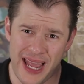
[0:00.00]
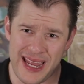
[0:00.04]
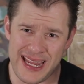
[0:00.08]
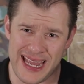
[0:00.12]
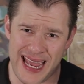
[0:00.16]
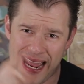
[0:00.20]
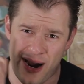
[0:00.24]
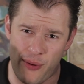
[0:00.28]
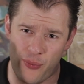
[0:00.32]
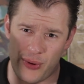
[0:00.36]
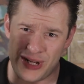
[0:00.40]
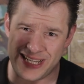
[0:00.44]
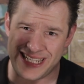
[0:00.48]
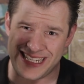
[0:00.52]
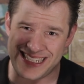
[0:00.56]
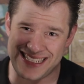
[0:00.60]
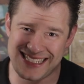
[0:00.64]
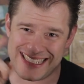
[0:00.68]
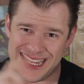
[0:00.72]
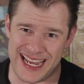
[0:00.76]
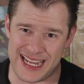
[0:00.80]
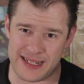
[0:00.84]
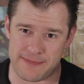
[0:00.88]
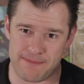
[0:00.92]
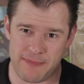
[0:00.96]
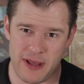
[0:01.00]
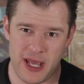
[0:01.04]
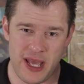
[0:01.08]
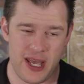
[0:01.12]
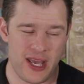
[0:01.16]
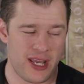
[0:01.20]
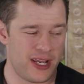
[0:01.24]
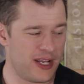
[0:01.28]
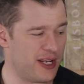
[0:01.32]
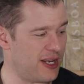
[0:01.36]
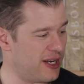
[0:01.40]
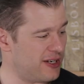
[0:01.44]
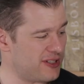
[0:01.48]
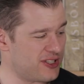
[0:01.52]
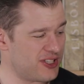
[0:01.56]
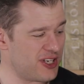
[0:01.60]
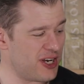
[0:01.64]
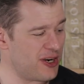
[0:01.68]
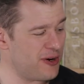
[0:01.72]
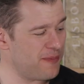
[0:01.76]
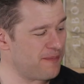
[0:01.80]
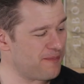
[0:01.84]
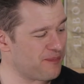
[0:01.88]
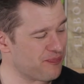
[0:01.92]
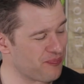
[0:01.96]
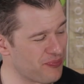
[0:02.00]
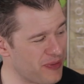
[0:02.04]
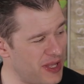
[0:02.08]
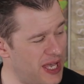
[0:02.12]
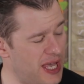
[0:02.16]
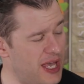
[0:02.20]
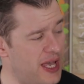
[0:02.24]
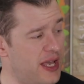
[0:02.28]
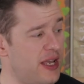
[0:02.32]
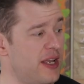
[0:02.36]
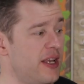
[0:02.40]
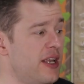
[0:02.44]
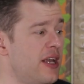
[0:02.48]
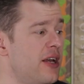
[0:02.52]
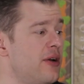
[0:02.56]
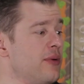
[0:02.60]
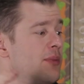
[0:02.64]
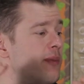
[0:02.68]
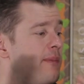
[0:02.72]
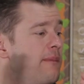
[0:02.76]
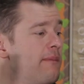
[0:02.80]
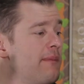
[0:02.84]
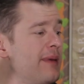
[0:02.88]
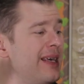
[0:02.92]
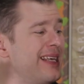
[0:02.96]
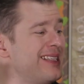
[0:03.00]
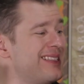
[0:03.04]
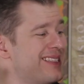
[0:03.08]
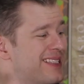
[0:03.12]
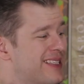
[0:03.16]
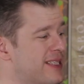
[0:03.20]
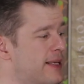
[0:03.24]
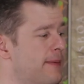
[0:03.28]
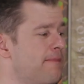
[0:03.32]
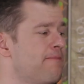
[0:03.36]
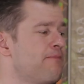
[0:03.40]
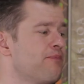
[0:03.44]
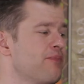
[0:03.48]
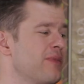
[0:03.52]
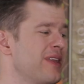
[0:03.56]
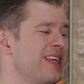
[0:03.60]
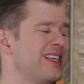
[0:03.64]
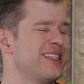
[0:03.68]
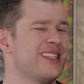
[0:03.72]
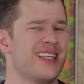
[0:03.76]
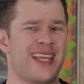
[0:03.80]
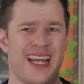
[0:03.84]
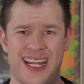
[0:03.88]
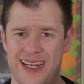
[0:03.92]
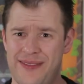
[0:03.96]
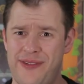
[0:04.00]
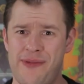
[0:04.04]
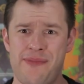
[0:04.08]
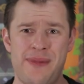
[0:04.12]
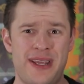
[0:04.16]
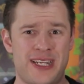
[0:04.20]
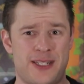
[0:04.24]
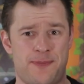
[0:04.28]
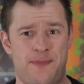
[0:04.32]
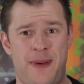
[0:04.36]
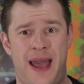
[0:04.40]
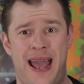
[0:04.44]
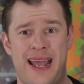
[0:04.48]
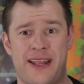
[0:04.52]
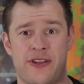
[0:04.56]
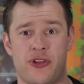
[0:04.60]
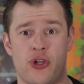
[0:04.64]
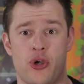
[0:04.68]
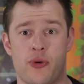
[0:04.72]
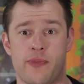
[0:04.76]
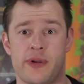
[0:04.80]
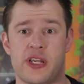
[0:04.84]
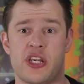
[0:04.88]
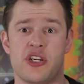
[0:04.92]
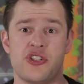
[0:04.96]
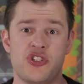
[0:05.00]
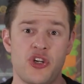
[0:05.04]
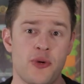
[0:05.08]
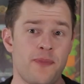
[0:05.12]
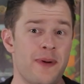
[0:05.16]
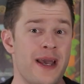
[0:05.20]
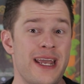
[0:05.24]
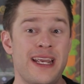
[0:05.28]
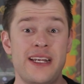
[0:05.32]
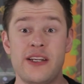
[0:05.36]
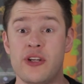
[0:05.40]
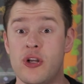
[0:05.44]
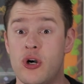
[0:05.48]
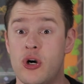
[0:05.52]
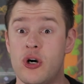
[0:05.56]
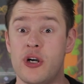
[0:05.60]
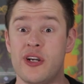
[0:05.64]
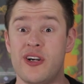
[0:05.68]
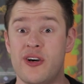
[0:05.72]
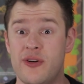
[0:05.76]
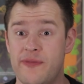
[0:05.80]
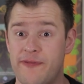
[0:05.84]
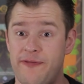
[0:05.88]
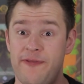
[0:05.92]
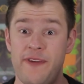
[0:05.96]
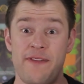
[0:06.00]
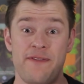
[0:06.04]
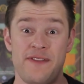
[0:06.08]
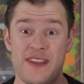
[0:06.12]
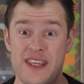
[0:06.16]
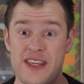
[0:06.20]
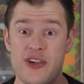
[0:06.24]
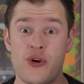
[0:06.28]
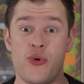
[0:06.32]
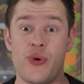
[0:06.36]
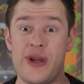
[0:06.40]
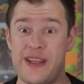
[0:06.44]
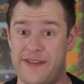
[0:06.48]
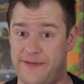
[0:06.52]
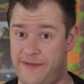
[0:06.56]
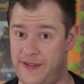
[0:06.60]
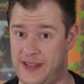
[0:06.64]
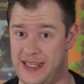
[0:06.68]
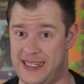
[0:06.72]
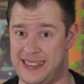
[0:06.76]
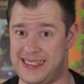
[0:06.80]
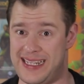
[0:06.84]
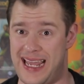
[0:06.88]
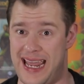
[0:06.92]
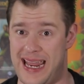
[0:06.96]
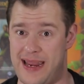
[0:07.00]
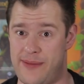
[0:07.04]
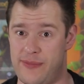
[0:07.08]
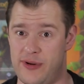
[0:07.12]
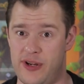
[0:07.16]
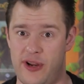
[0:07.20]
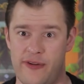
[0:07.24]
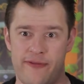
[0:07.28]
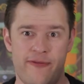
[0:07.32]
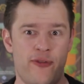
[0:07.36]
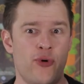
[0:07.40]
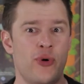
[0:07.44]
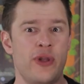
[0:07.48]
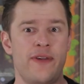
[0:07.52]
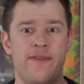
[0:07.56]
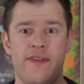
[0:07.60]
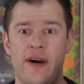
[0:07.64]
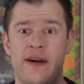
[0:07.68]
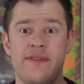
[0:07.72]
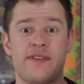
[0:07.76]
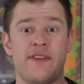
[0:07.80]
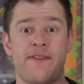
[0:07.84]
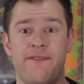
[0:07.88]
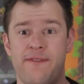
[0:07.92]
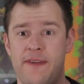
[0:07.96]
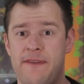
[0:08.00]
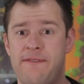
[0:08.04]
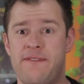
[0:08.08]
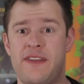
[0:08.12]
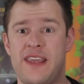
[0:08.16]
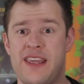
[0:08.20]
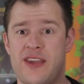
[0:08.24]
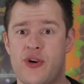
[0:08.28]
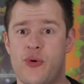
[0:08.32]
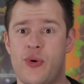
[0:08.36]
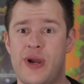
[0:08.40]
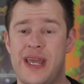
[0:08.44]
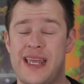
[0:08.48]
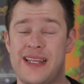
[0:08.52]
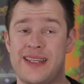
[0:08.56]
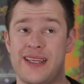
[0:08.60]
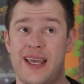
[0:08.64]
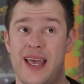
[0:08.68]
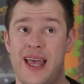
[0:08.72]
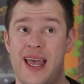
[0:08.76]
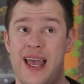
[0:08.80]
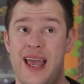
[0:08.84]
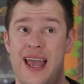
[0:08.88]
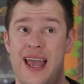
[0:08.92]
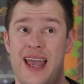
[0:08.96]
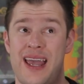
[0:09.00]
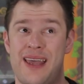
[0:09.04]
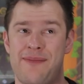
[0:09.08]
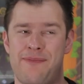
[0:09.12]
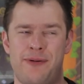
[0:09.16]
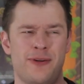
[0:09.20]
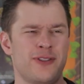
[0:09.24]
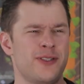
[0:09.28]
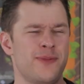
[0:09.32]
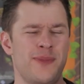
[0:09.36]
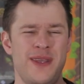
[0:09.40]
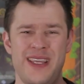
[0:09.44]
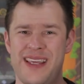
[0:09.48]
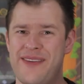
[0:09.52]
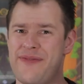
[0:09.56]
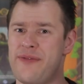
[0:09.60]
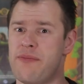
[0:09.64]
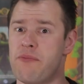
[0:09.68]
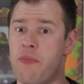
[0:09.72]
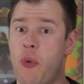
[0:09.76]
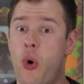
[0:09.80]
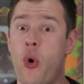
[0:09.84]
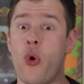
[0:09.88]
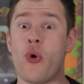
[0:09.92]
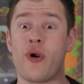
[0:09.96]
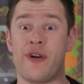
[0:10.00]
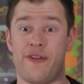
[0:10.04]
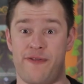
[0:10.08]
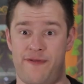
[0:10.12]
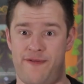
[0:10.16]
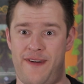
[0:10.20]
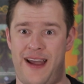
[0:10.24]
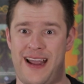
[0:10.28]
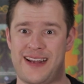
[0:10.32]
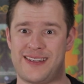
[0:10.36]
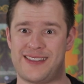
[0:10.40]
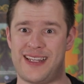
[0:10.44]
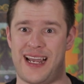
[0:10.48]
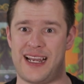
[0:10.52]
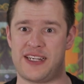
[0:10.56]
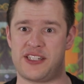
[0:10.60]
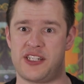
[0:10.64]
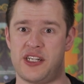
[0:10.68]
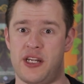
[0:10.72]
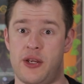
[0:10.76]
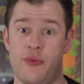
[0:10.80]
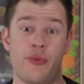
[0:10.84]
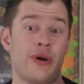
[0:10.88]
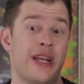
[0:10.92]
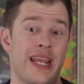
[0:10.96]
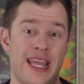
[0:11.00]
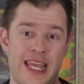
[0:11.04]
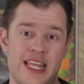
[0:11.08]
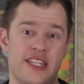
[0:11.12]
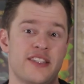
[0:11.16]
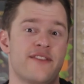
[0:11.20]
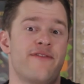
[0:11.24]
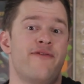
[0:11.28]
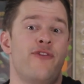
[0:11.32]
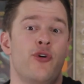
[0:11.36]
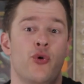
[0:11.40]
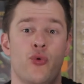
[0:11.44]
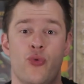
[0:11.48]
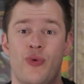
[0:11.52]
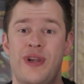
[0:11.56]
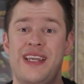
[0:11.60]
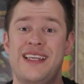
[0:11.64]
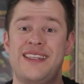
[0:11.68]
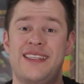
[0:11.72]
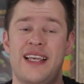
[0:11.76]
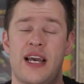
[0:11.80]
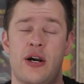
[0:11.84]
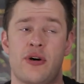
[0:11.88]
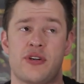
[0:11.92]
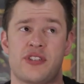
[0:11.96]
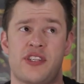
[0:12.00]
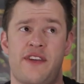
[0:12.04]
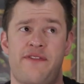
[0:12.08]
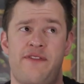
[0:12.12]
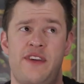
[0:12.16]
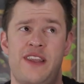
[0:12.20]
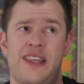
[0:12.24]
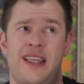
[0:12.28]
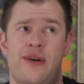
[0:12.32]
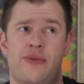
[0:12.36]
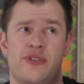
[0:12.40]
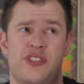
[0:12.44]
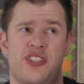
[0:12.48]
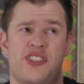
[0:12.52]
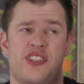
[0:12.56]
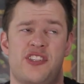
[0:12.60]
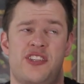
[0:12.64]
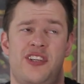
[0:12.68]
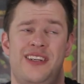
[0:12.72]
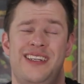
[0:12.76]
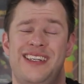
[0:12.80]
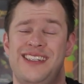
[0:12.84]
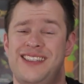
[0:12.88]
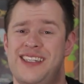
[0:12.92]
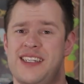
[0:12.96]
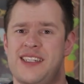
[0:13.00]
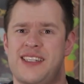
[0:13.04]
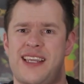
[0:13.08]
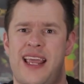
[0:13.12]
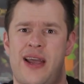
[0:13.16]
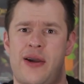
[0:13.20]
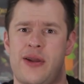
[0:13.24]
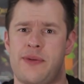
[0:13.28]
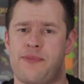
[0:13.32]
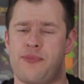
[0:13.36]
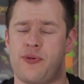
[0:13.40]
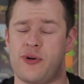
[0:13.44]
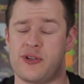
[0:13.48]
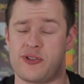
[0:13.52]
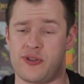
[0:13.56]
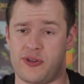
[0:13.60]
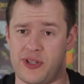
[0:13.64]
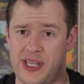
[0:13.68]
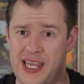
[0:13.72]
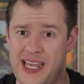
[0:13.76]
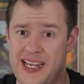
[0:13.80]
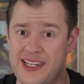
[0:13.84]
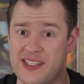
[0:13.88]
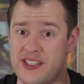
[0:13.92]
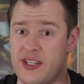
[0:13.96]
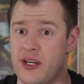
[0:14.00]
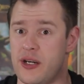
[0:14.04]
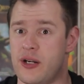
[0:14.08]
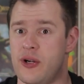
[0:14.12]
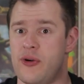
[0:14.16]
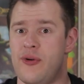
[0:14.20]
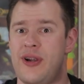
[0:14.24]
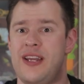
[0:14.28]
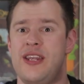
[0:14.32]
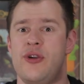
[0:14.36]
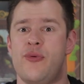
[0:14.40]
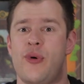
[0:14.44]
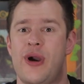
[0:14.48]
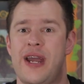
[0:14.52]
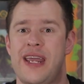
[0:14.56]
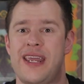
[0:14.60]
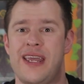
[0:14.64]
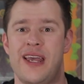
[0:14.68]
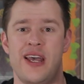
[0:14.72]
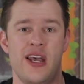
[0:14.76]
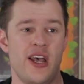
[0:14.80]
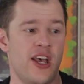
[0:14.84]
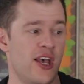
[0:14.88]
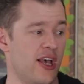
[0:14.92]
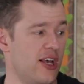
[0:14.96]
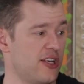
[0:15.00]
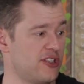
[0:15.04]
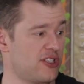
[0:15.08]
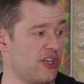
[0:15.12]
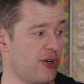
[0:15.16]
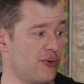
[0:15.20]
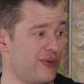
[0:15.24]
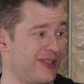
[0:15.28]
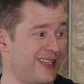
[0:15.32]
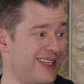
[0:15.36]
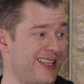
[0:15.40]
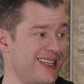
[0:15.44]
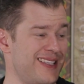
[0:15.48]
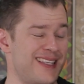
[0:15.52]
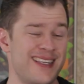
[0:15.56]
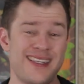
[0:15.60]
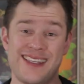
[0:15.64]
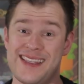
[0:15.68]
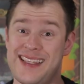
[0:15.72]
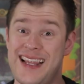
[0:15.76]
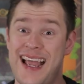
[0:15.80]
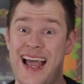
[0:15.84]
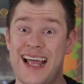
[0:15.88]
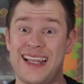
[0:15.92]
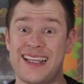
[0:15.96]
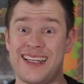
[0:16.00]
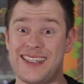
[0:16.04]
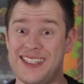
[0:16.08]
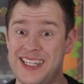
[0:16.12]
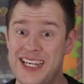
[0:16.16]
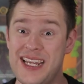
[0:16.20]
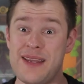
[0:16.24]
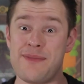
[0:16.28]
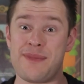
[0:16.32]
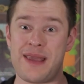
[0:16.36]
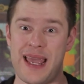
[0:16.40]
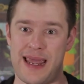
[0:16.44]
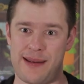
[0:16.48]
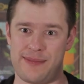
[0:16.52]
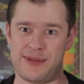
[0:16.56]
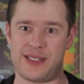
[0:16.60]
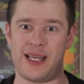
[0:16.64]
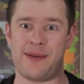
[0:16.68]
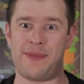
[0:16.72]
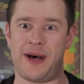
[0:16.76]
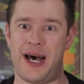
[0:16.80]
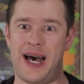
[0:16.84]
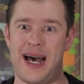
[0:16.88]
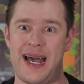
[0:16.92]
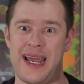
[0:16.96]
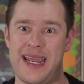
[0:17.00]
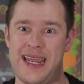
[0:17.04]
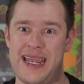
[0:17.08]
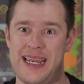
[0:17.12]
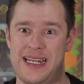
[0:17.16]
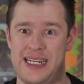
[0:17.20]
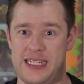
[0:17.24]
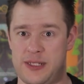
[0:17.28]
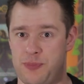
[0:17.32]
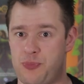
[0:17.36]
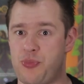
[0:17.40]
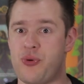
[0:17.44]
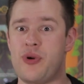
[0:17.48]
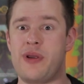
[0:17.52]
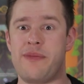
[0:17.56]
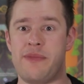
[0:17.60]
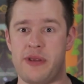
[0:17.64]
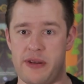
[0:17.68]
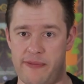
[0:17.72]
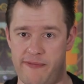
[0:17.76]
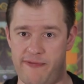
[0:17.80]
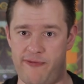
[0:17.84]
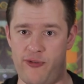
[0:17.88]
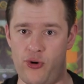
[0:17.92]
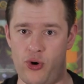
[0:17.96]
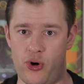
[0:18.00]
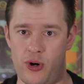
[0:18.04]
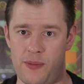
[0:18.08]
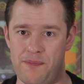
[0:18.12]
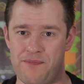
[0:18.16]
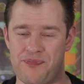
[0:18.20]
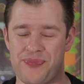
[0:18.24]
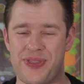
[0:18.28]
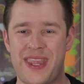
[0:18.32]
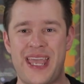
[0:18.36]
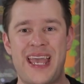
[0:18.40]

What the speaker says: Yeah, what he said. You know, so, you know, it's kind of a mixed bag, though, because you're paying on 50 quid for this game. You know, 45 to 50 quid. It possibly even more, in fact, actually, when it hits full retail, because I think that was a slightly discounted price on Kickstarter anyway. So this is not a cheap game to buy in its premium form.